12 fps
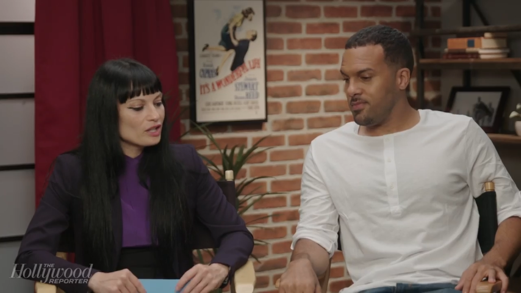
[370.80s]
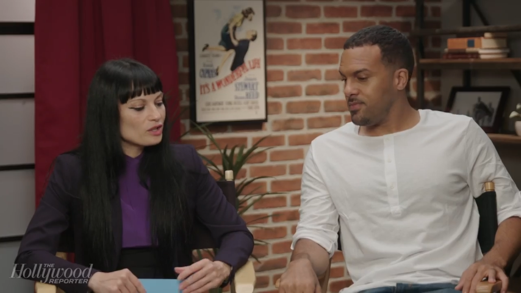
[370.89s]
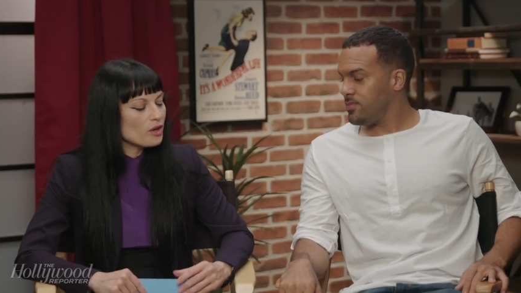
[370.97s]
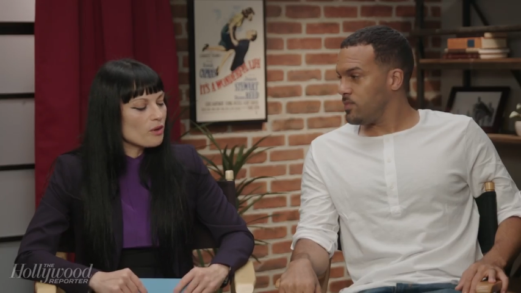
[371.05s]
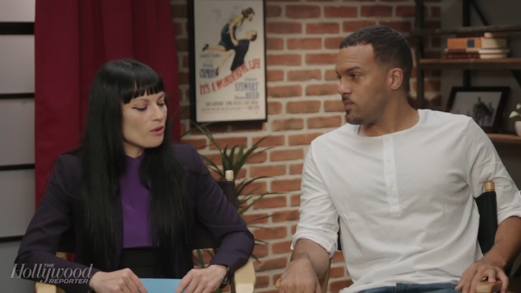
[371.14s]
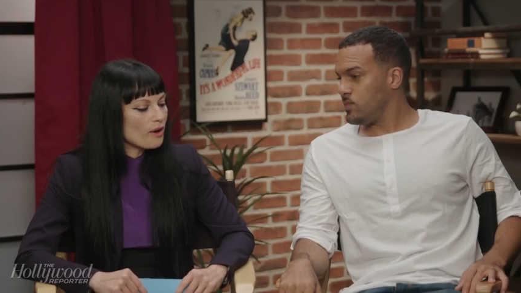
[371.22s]

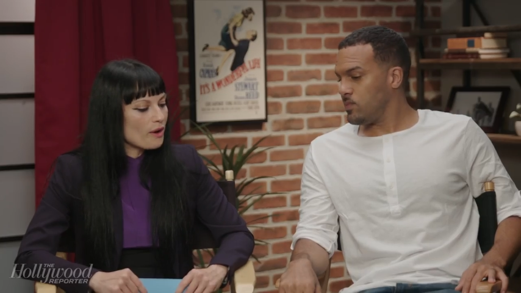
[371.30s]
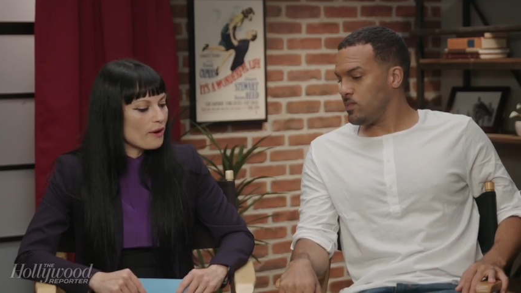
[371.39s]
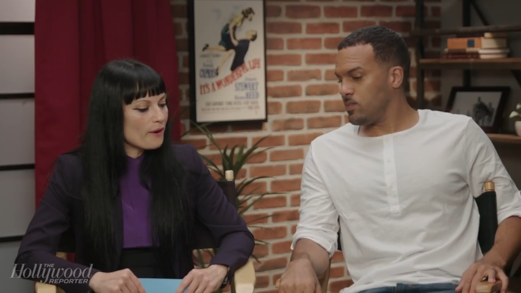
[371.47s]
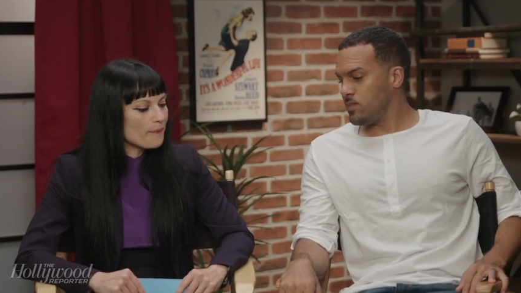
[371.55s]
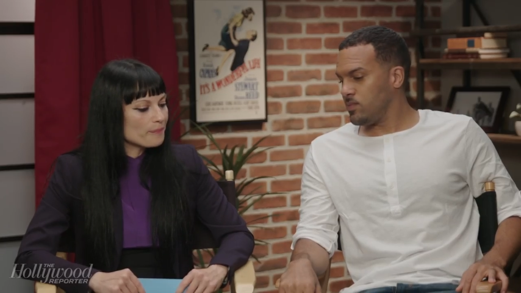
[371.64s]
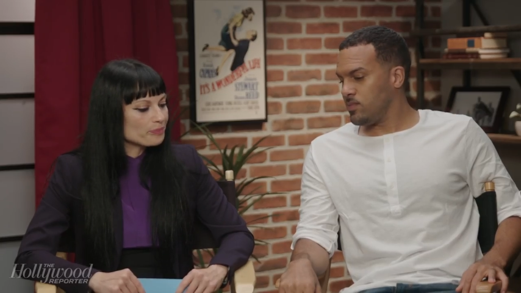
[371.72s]
Speaker 1: So,
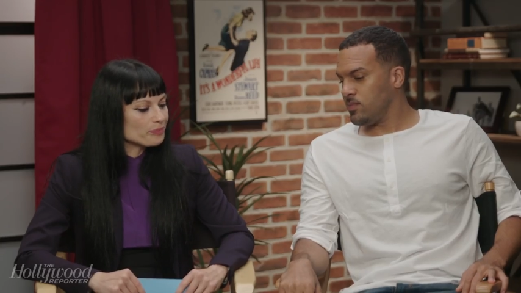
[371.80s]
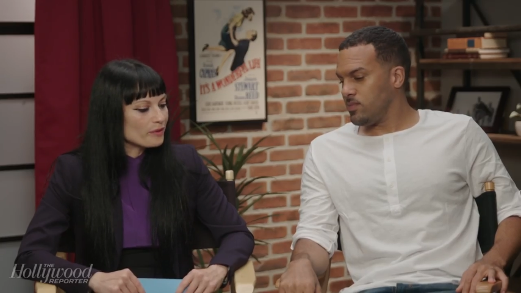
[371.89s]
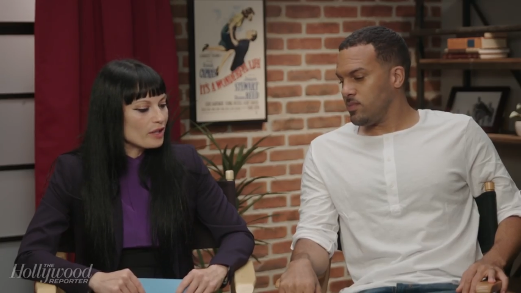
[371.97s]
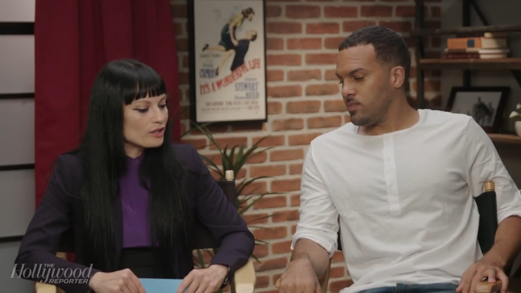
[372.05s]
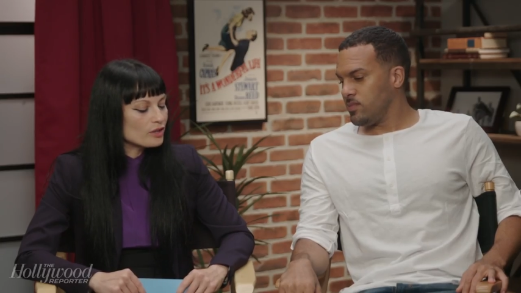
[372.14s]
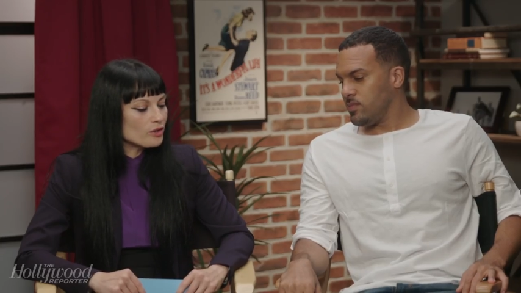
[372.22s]
um,
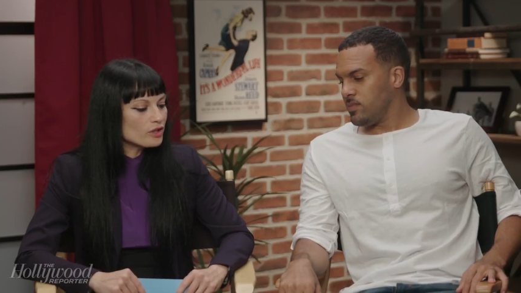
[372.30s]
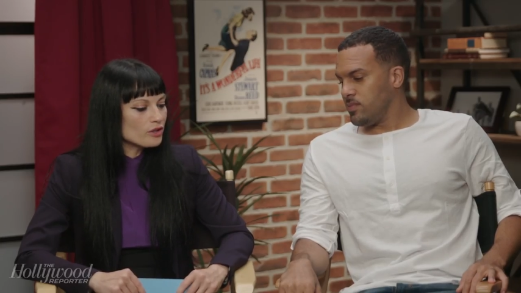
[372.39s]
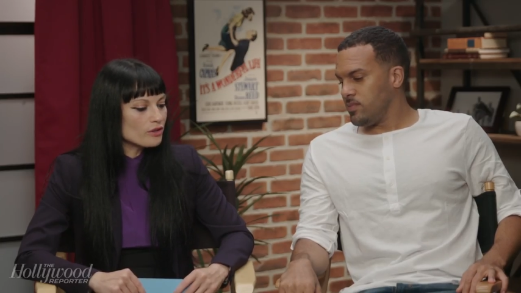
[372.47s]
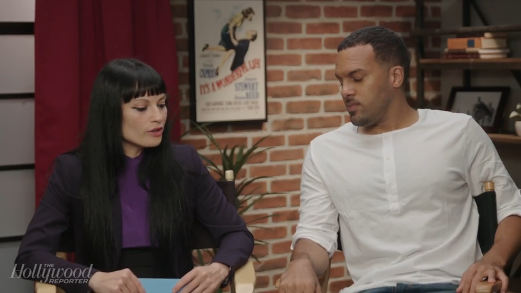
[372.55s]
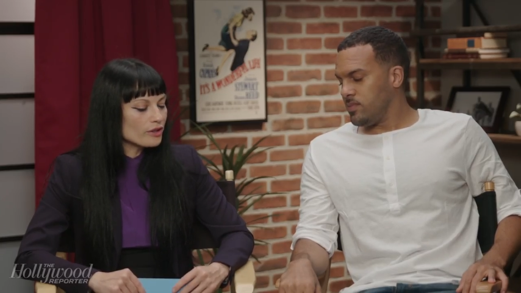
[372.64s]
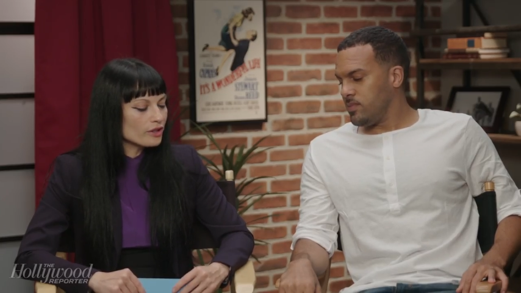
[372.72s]
so
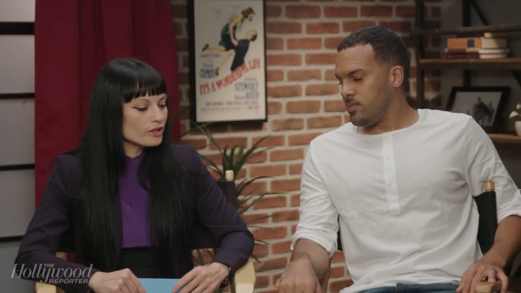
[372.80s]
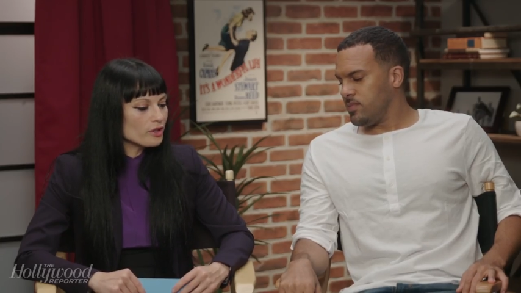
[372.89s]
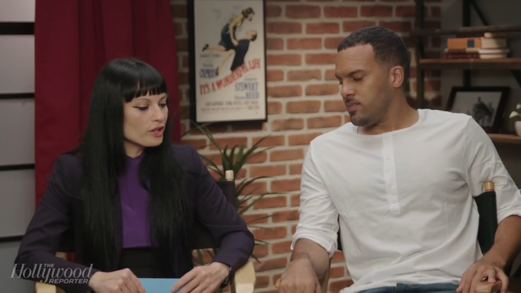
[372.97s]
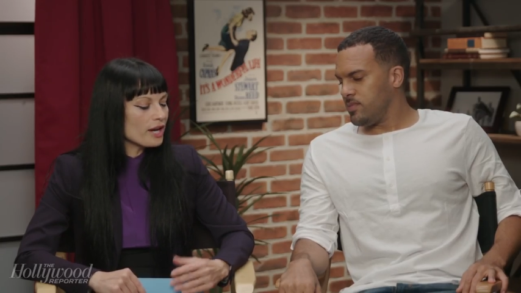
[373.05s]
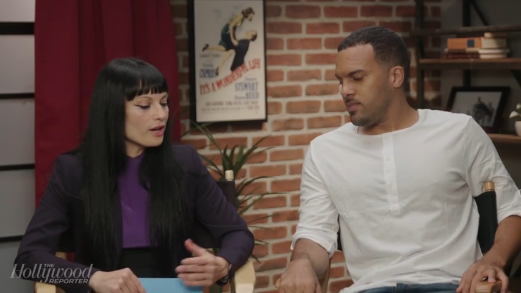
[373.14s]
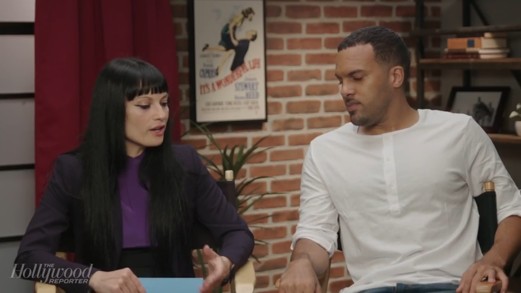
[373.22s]
your your
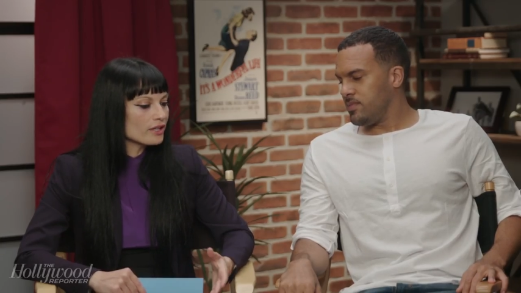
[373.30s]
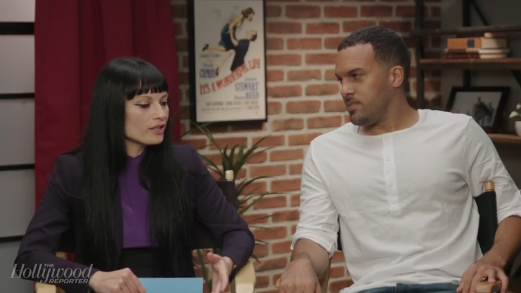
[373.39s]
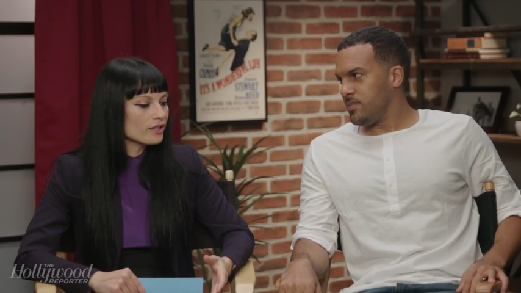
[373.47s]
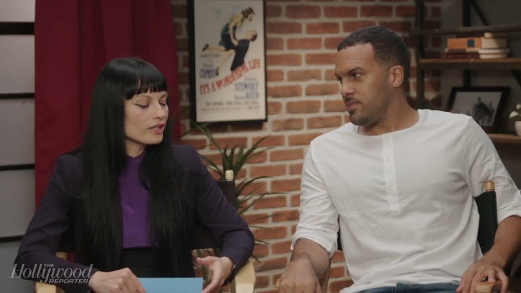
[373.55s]
character,